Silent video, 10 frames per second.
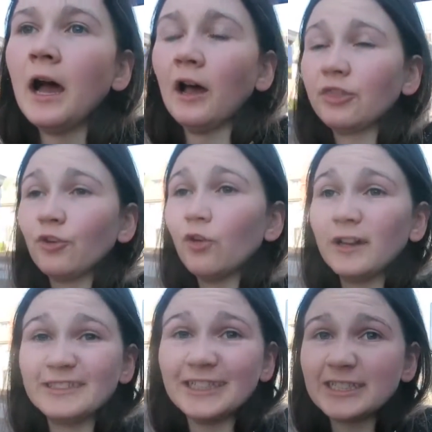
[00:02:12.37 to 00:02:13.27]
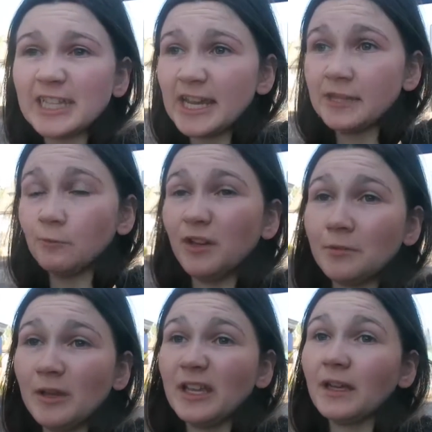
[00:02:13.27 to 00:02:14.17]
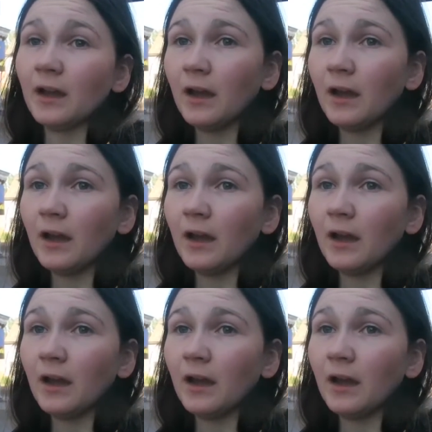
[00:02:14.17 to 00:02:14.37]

I thought I did take it with me